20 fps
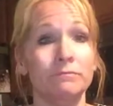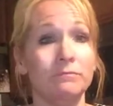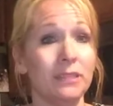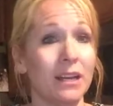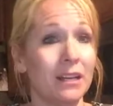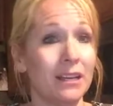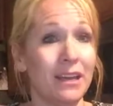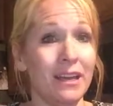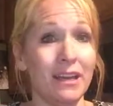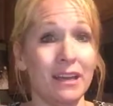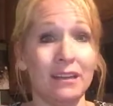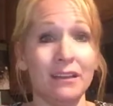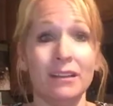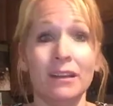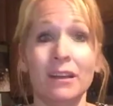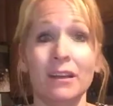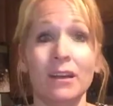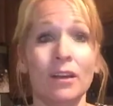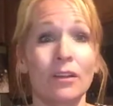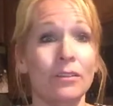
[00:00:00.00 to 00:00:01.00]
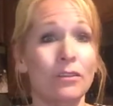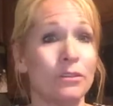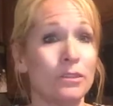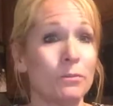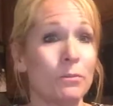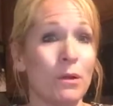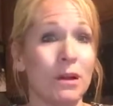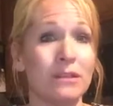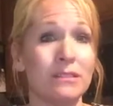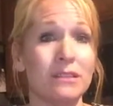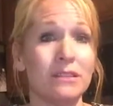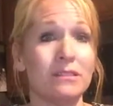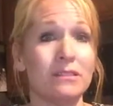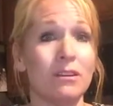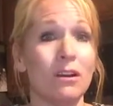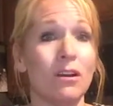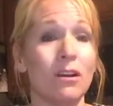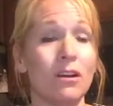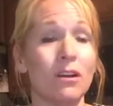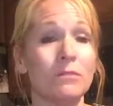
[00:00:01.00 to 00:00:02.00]
Again, those processed
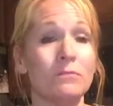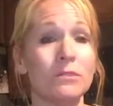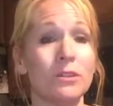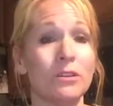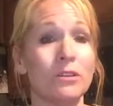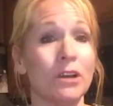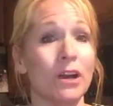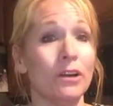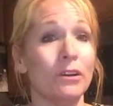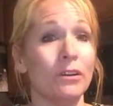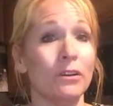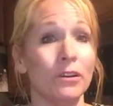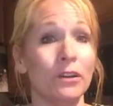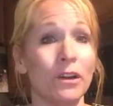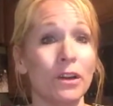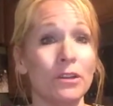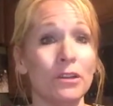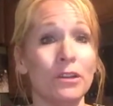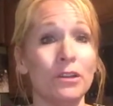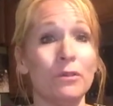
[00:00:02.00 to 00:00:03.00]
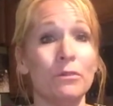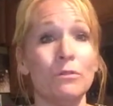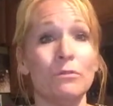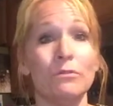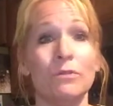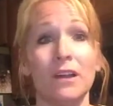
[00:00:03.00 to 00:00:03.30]
carbs are not good on you.